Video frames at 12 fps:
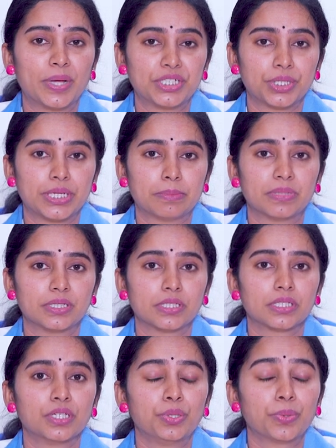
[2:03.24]

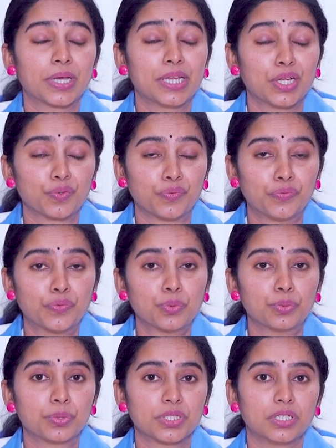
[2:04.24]
vegetables, you can include
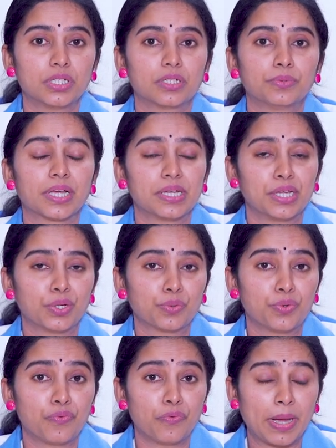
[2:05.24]
fruits, you can
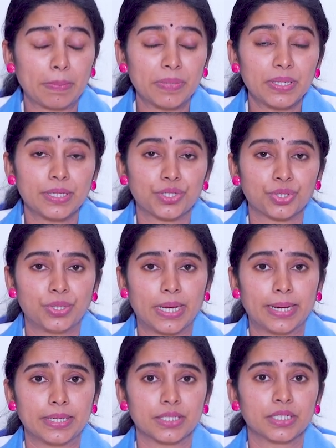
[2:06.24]
include fiber-rich
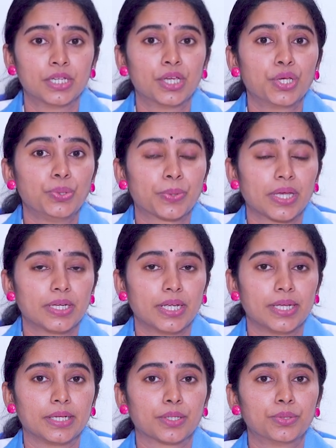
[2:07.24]
diets, you can
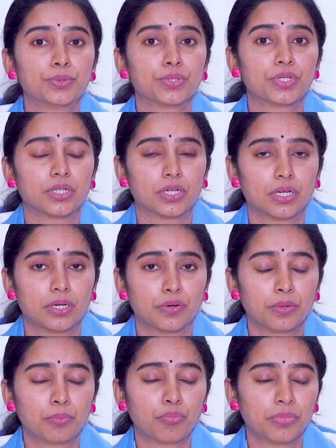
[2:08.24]
include
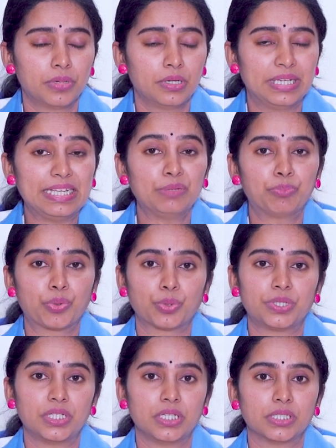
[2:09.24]
lean
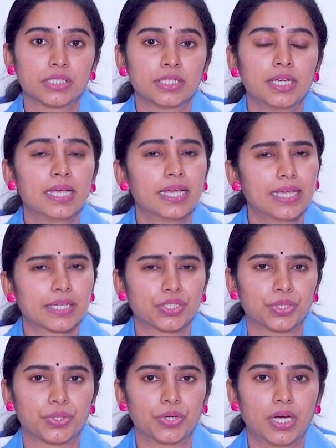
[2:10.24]
proteins,
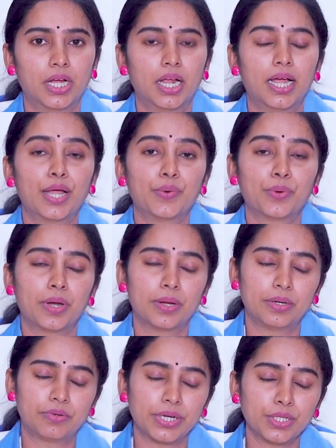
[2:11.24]
etc. And
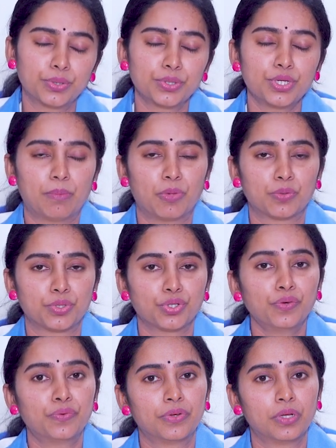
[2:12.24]
drink good amount
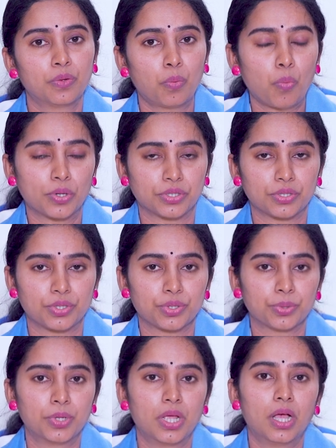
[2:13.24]
of water
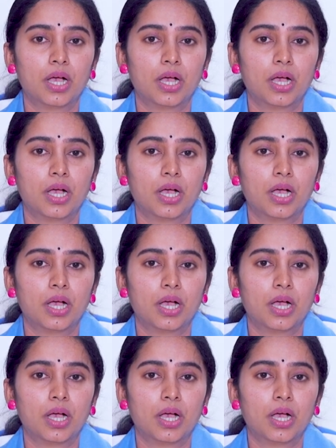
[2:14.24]
too.